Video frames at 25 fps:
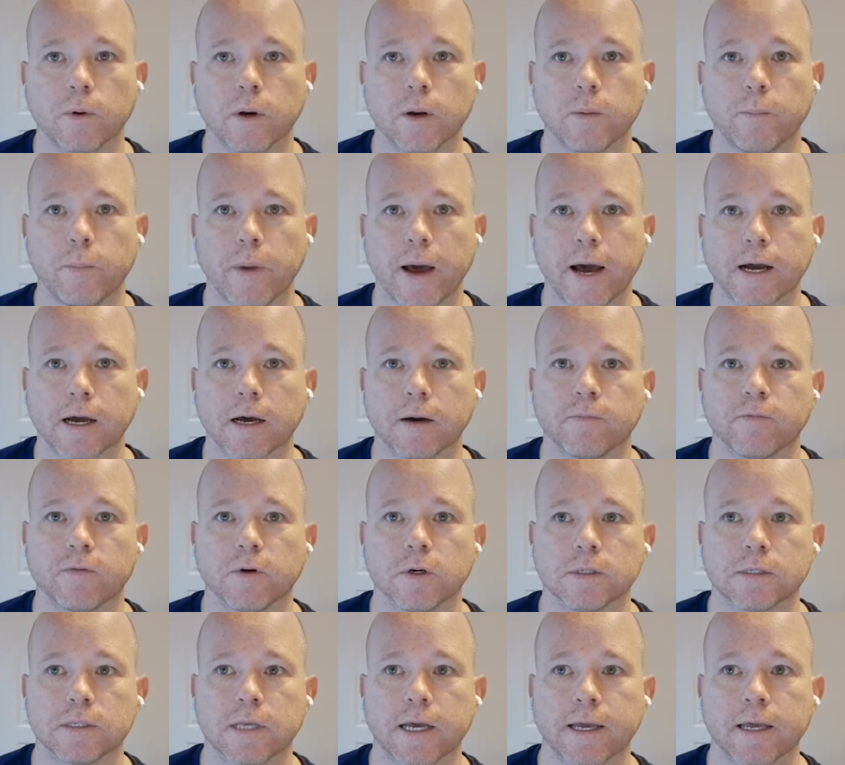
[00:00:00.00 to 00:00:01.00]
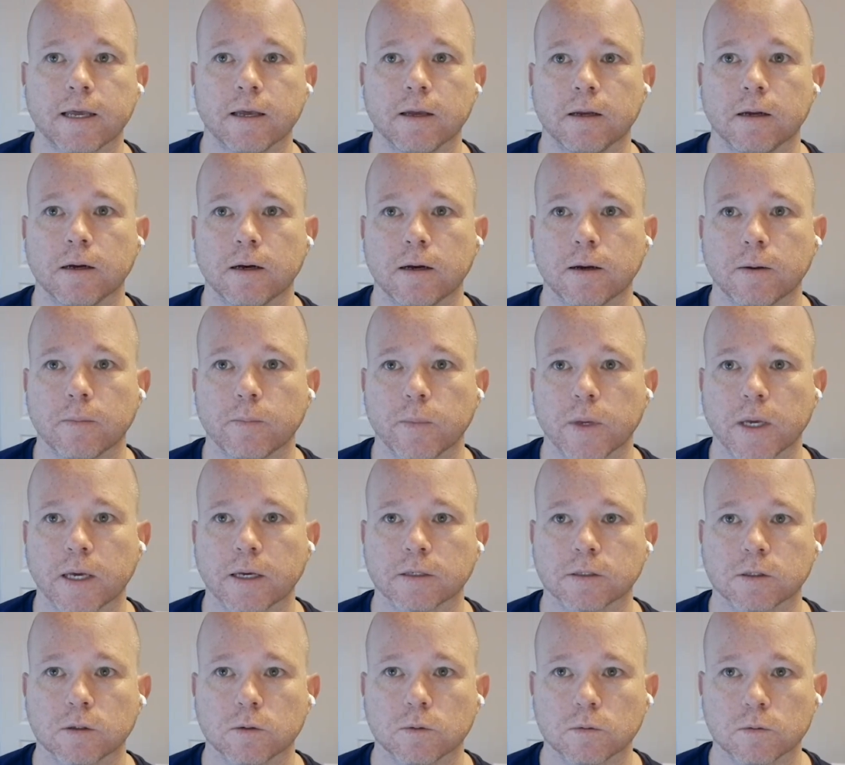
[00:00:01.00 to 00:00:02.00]
want to back up for a second
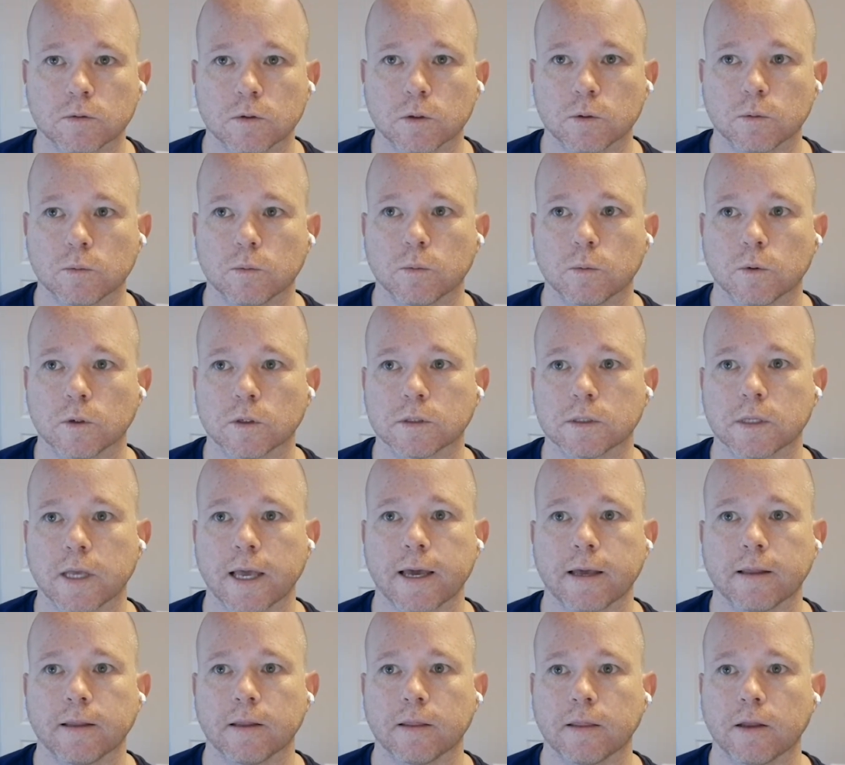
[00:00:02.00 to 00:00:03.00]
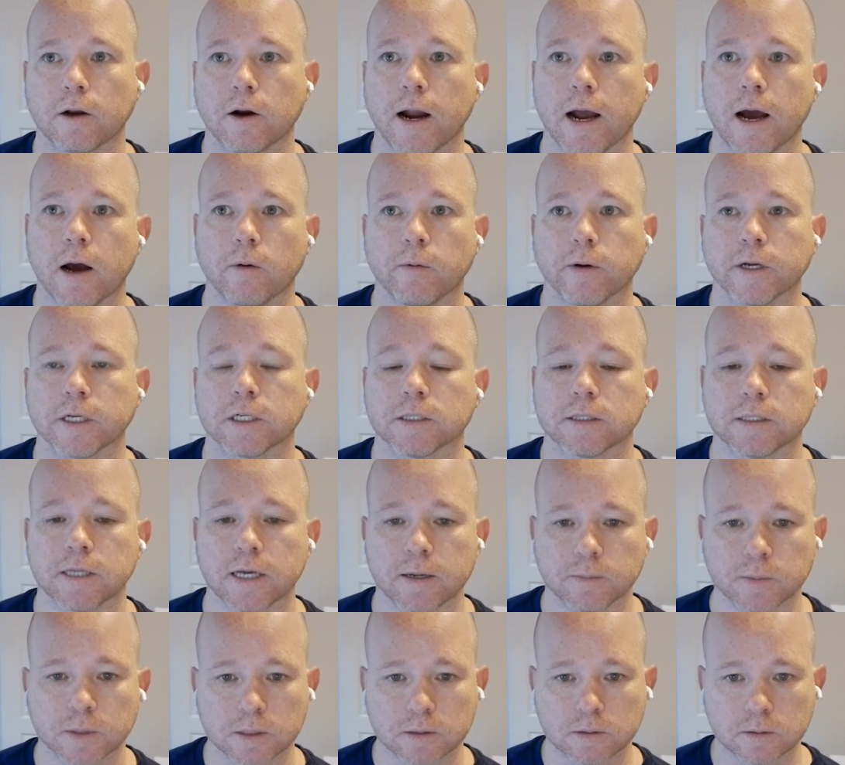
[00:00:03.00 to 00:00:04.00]
because you were saying that their outreach
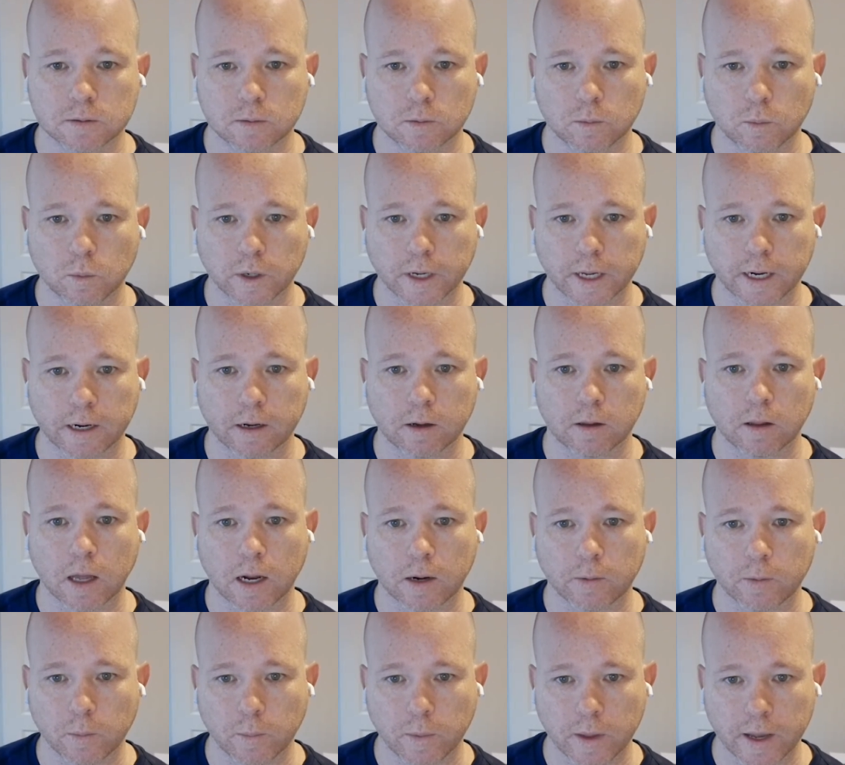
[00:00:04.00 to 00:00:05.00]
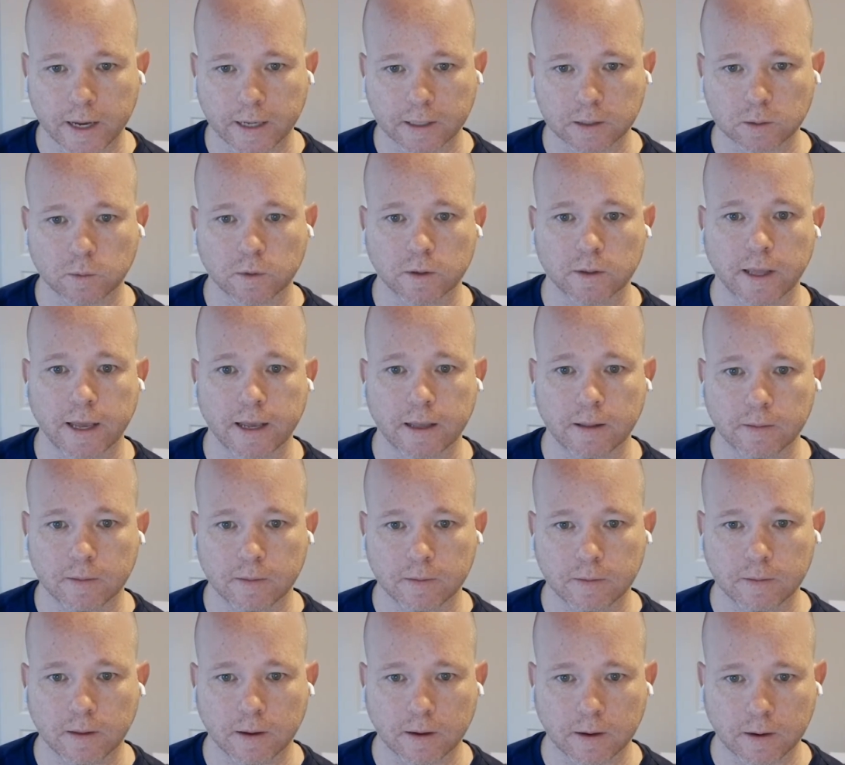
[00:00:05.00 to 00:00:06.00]
attempts were getting a lot of replies where
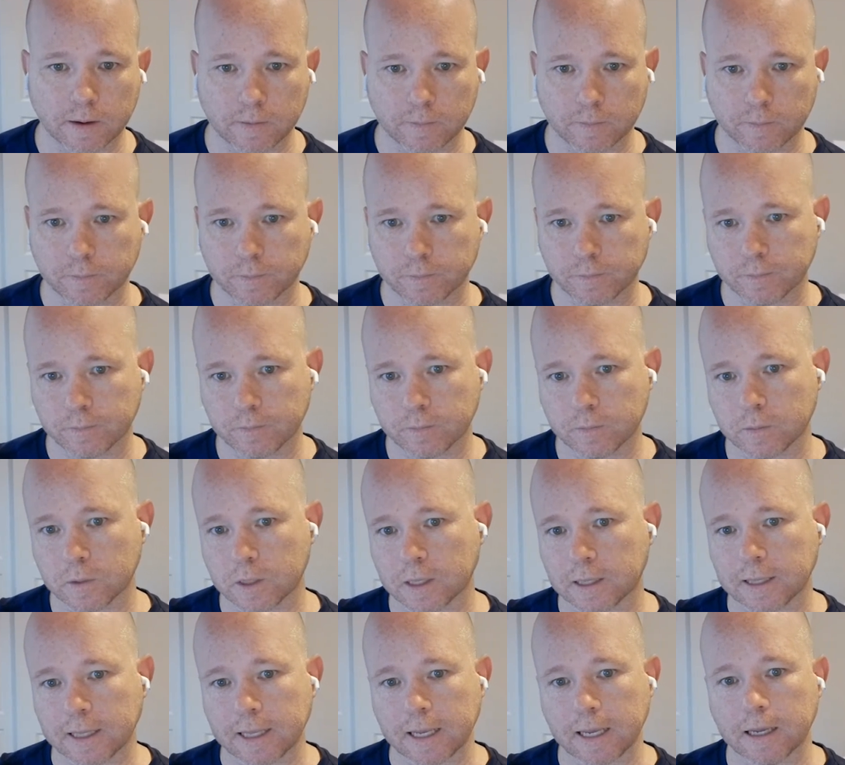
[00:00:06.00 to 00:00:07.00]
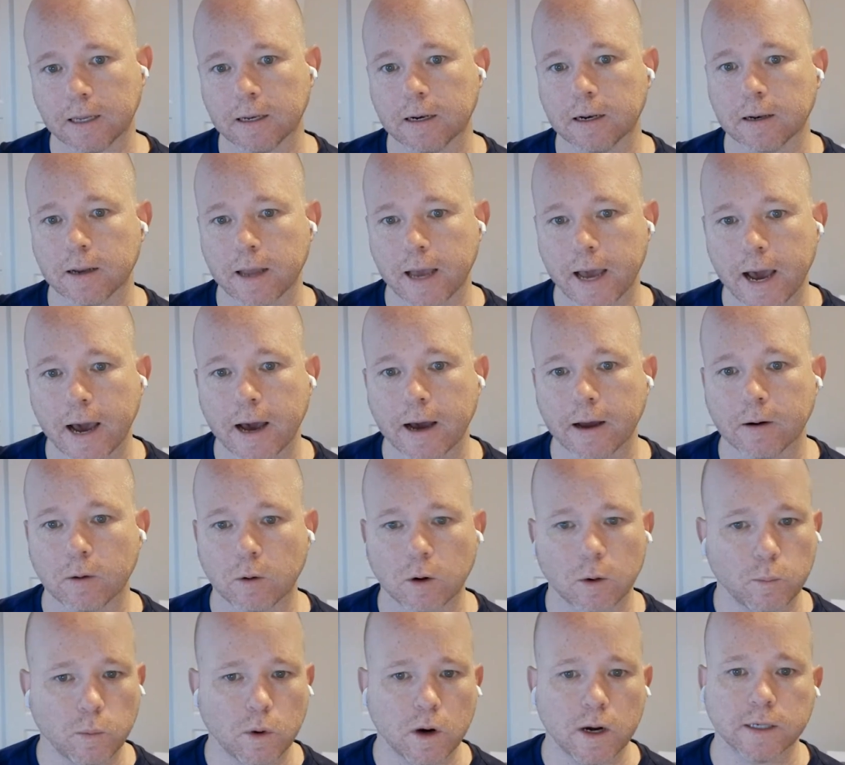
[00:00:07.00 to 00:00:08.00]
the lead had,
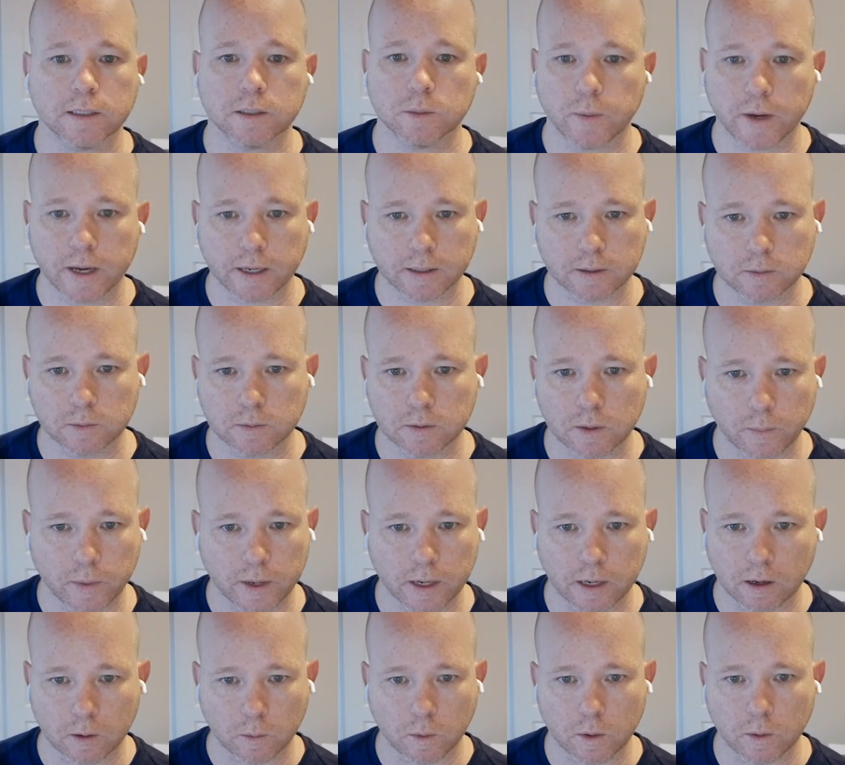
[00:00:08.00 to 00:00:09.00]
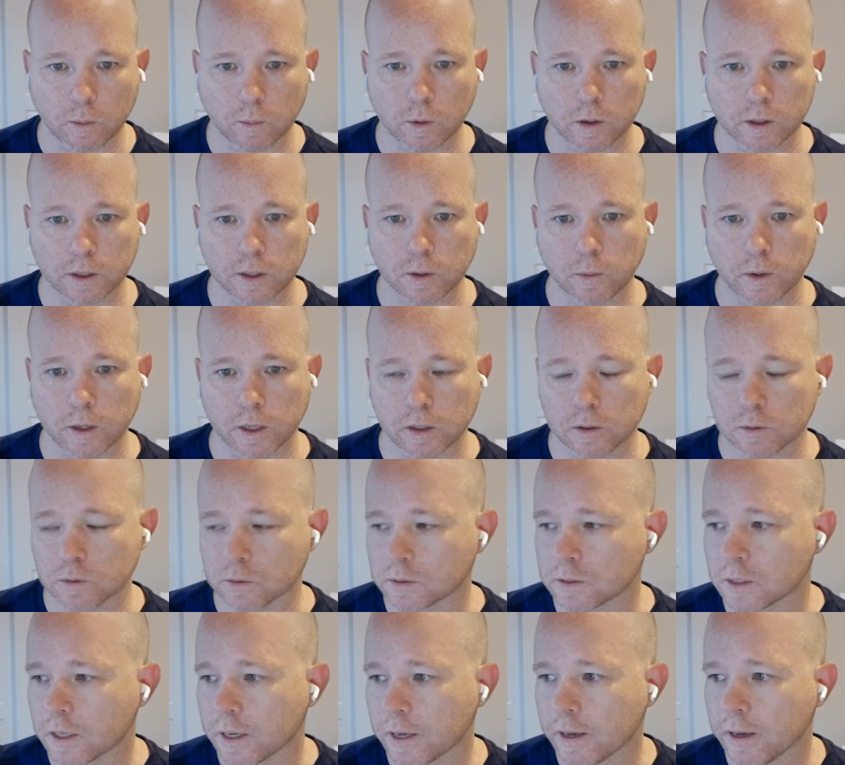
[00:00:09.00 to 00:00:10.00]
or prospect, depending on what word you want to
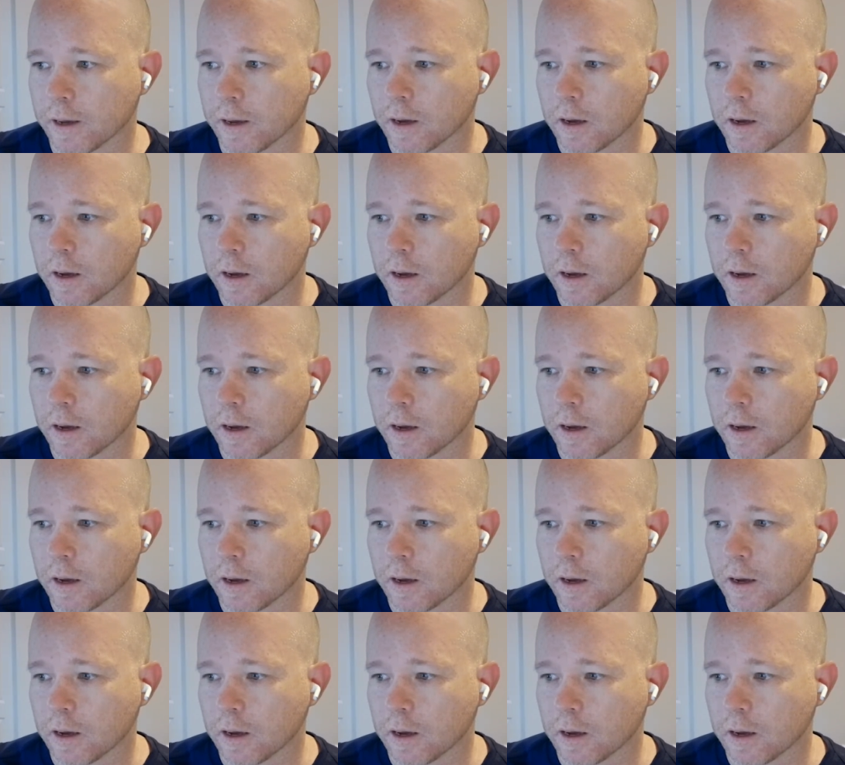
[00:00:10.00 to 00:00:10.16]
use,